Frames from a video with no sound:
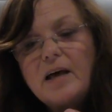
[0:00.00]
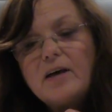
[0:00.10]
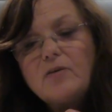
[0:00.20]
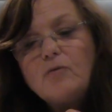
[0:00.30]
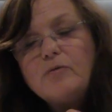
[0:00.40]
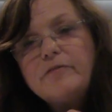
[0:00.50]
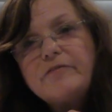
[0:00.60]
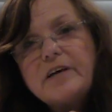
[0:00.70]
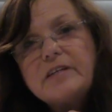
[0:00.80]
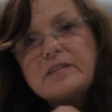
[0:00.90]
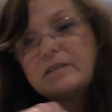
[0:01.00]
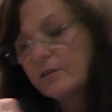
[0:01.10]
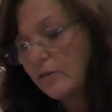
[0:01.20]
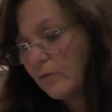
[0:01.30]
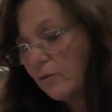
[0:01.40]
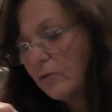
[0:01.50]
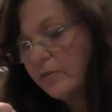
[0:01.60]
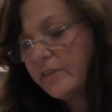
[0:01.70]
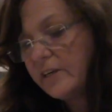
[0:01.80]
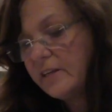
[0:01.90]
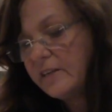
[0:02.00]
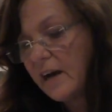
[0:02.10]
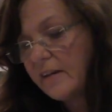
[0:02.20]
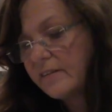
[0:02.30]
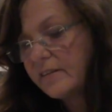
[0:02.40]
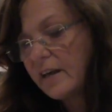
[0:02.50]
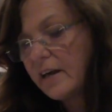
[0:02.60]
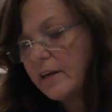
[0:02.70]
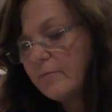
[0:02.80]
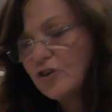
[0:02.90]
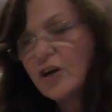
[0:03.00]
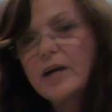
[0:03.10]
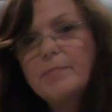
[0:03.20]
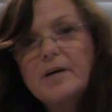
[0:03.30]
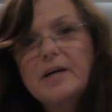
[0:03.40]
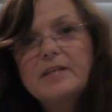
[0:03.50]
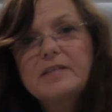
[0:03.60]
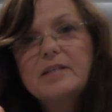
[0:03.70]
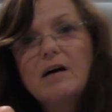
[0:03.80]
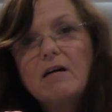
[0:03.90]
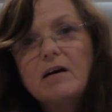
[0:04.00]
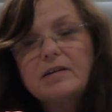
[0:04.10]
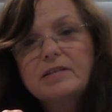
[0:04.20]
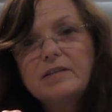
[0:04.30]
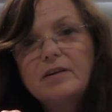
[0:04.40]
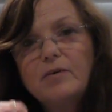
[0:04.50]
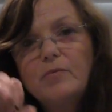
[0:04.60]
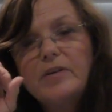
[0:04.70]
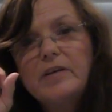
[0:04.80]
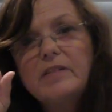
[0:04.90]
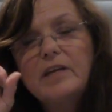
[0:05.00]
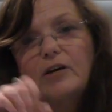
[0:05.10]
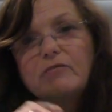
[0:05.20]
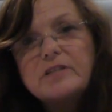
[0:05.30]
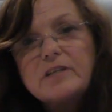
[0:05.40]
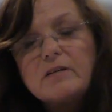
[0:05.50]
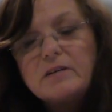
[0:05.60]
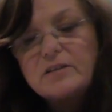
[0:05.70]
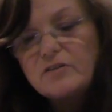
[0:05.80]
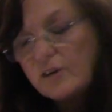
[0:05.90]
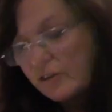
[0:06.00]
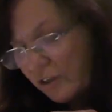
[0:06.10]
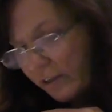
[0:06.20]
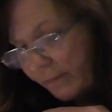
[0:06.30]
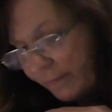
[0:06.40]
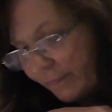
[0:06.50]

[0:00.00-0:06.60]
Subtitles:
And all the faces on all of these are the same shape and size within their crystalline structure.